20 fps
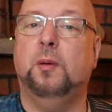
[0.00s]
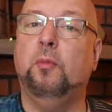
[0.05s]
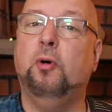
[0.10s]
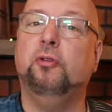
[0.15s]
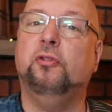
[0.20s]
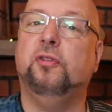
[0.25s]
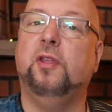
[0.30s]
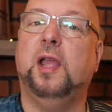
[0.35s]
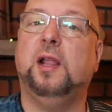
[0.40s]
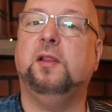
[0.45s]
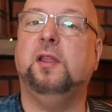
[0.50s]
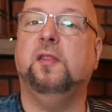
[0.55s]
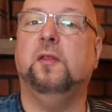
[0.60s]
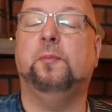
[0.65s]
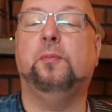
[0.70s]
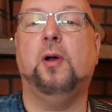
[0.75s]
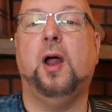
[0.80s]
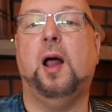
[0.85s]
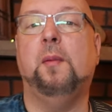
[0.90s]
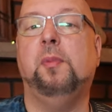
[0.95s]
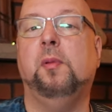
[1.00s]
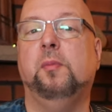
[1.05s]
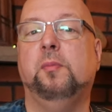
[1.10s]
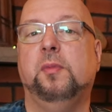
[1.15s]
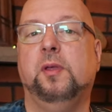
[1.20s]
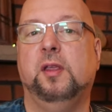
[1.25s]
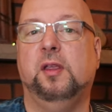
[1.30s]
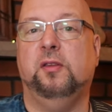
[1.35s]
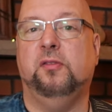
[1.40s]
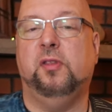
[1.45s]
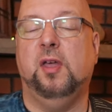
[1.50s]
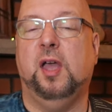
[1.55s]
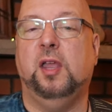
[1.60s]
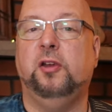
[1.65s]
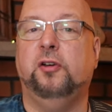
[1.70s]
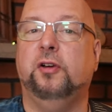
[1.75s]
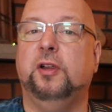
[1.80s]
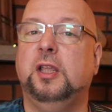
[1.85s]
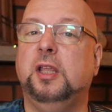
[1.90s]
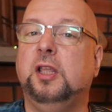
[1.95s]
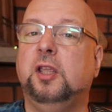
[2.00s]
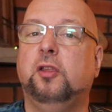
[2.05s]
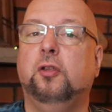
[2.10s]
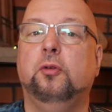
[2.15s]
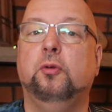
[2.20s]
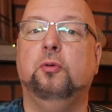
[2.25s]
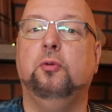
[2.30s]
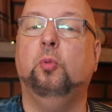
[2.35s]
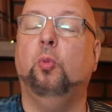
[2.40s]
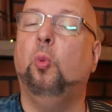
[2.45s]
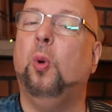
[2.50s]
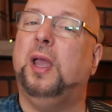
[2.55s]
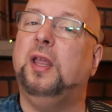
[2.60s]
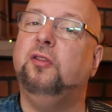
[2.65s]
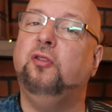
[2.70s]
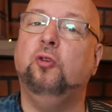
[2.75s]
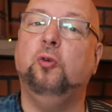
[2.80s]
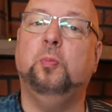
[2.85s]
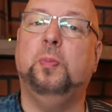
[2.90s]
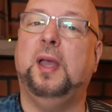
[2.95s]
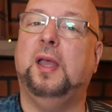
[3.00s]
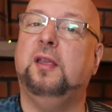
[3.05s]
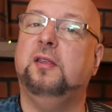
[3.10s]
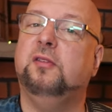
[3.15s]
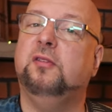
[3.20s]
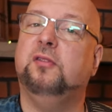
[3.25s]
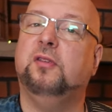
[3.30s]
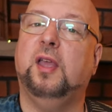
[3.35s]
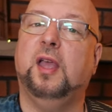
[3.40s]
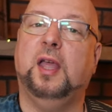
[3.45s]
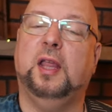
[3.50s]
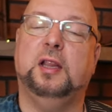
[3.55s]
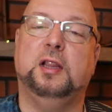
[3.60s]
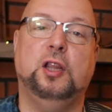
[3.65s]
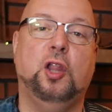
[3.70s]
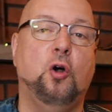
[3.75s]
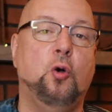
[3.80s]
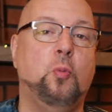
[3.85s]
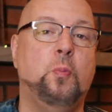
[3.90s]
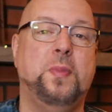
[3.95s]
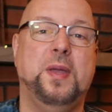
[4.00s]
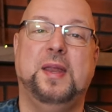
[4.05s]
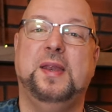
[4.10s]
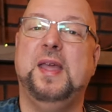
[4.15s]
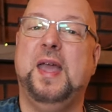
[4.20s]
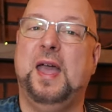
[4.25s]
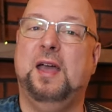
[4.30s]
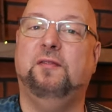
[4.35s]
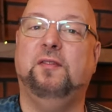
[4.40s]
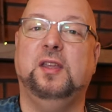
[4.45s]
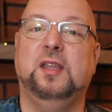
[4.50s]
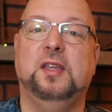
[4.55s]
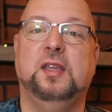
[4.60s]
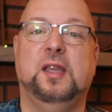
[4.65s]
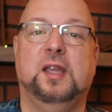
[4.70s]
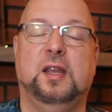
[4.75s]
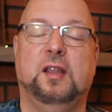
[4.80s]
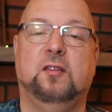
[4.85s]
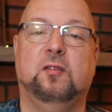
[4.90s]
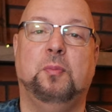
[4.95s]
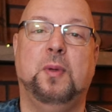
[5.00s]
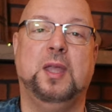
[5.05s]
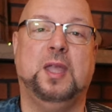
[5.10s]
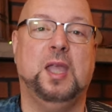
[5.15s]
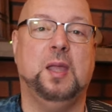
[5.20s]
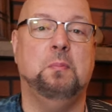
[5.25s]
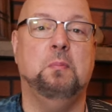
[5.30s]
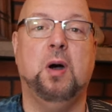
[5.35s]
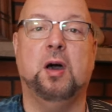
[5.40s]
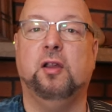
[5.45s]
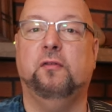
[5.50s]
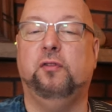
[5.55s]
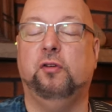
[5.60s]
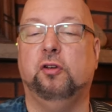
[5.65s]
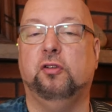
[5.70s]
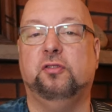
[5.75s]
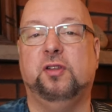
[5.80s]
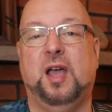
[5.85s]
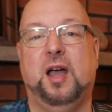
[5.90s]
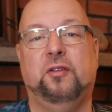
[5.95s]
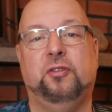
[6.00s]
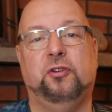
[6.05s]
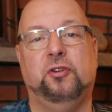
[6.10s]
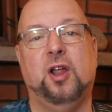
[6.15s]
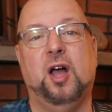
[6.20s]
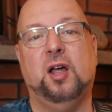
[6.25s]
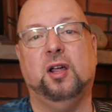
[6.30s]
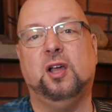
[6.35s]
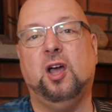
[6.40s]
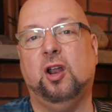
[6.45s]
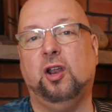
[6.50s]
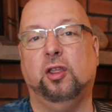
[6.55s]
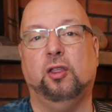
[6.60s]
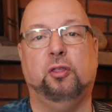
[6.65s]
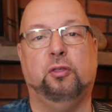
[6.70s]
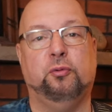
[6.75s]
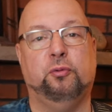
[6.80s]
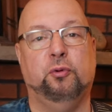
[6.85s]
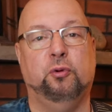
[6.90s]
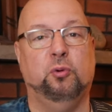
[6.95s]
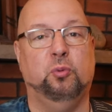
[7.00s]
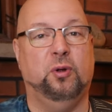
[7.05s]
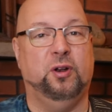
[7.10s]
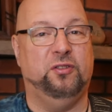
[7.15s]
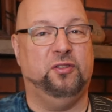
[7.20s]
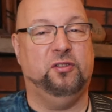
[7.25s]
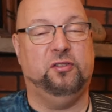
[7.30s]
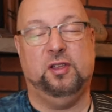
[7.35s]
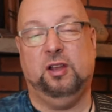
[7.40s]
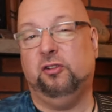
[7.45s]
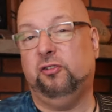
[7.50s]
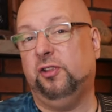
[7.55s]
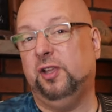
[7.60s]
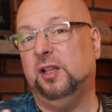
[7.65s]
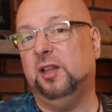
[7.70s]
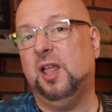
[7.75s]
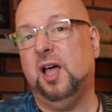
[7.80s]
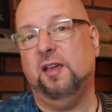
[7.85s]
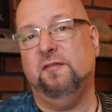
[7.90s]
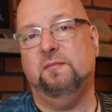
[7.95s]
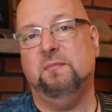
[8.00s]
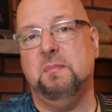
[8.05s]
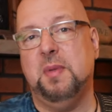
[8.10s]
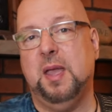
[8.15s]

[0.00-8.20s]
And most likely the problem is that you're E Q'd way too bass and low mid heavy, and it's making mud of your sound. You're not cutting through what is essentially a live